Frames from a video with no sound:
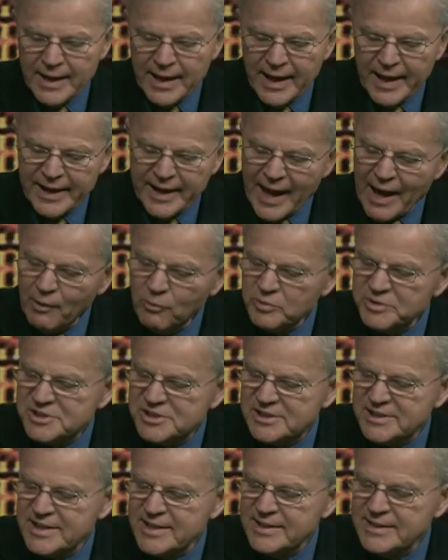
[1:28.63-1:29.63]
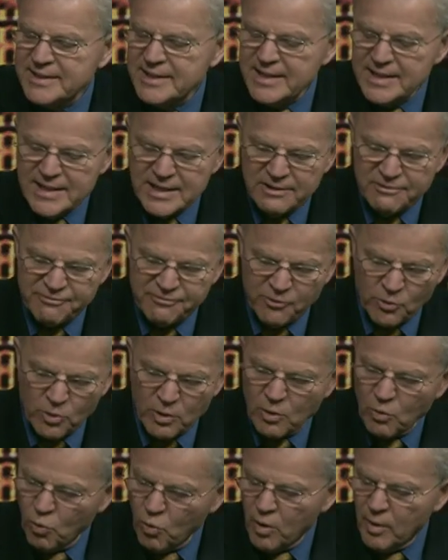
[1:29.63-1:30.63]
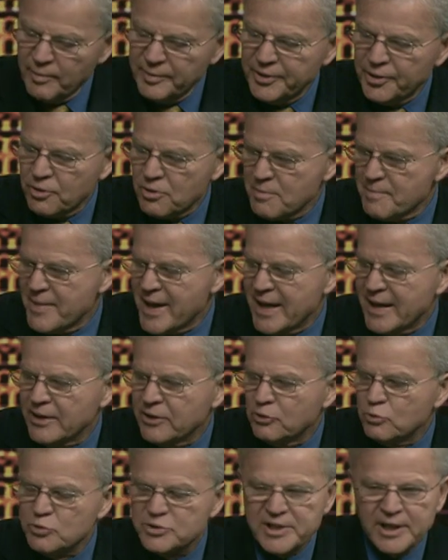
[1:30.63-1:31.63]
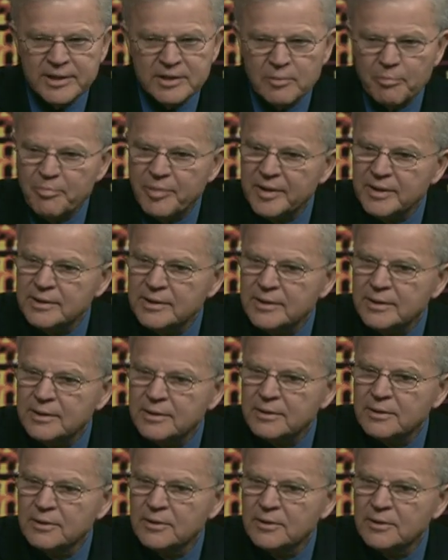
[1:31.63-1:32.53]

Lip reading: And I would see a need for a woman or a man who's independent,